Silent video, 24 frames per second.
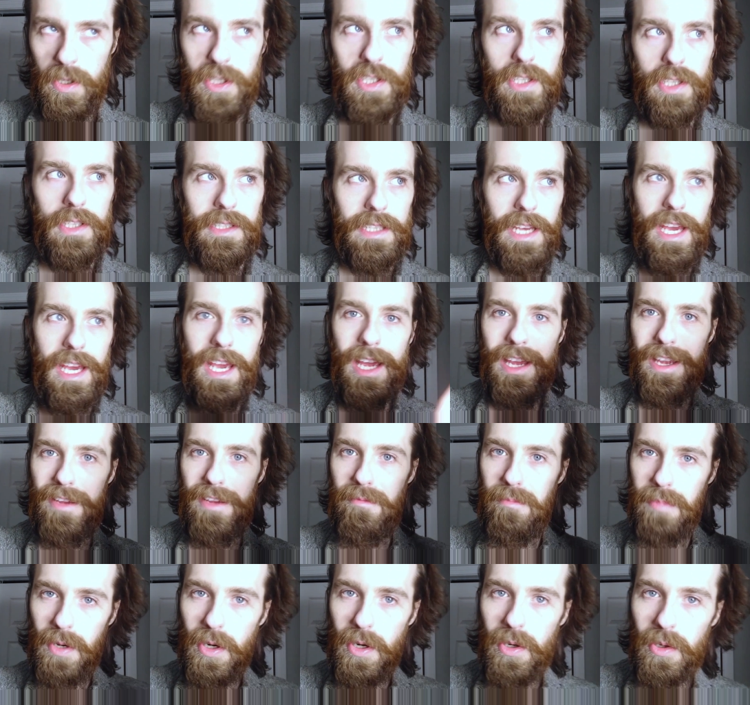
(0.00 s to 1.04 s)
which is a
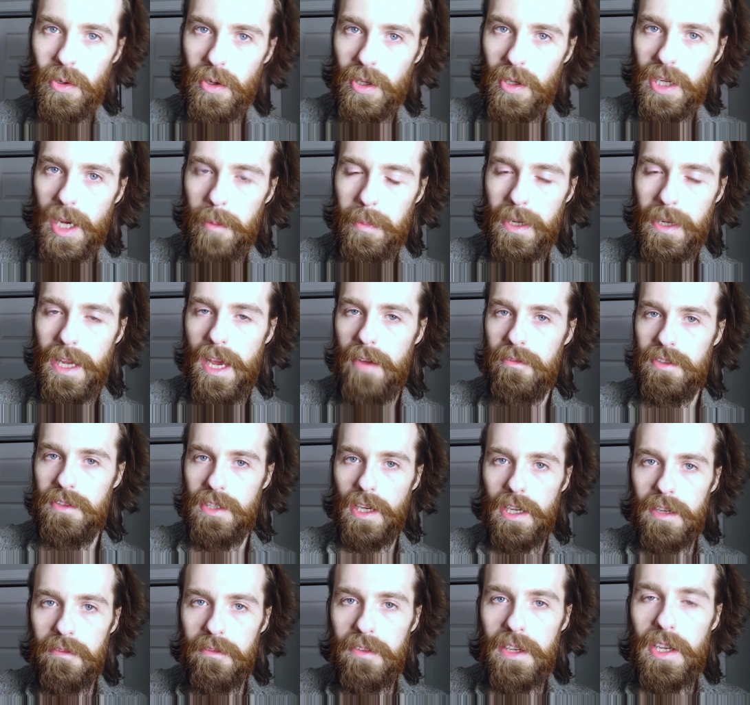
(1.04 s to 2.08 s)
beard oil company. I've
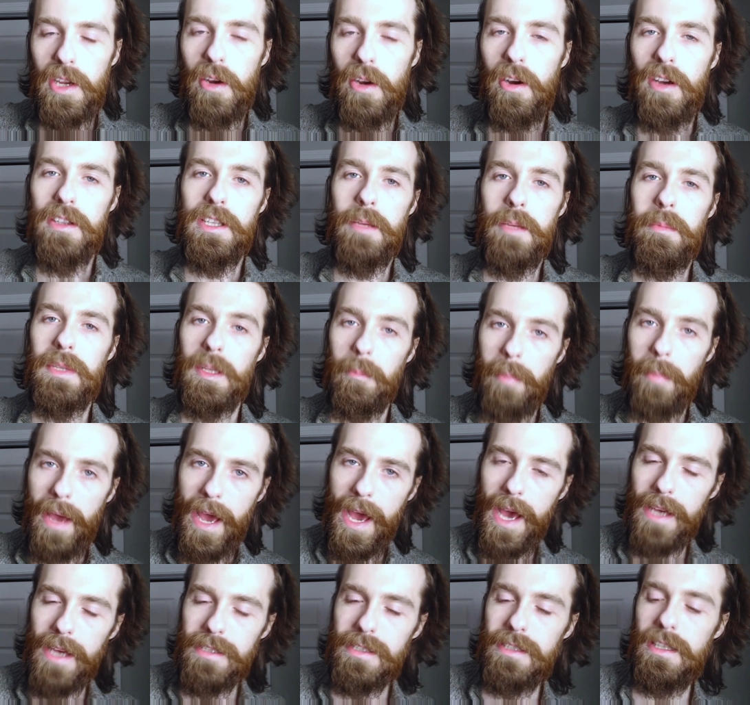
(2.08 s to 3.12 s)
done a video on them in the
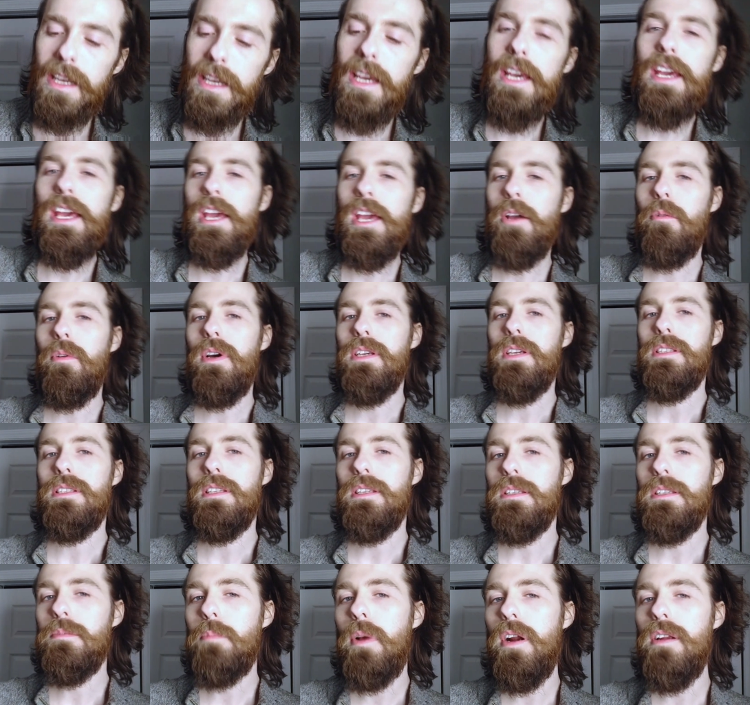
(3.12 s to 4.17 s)
past. It was
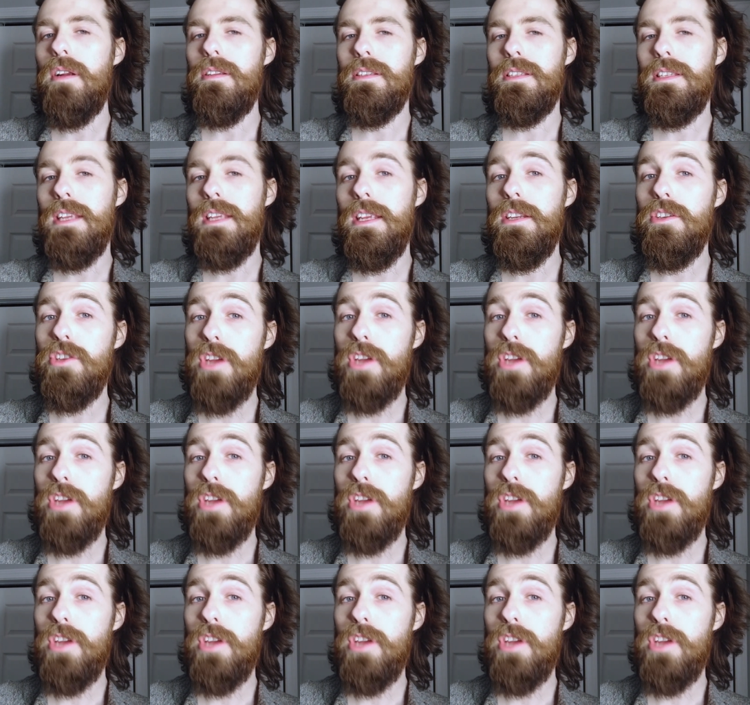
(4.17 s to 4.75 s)
the Spartans Den